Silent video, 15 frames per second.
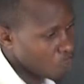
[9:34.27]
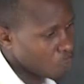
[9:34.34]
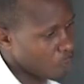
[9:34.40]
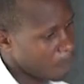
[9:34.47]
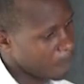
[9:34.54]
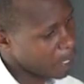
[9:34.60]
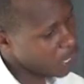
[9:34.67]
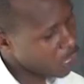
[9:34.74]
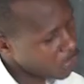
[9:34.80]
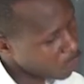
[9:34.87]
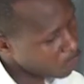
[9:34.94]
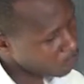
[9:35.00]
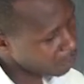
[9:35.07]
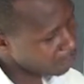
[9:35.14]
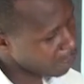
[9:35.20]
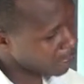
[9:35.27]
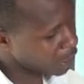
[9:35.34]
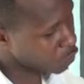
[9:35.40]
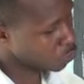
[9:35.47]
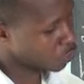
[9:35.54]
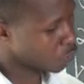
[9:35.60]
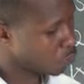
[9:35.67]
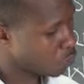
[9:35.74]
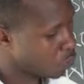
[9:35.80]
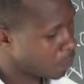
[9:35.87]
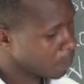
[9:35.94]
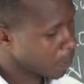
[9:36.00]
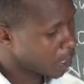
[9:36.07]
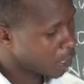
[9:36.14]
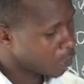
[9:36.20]
will be equivalent
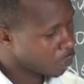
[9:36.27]
to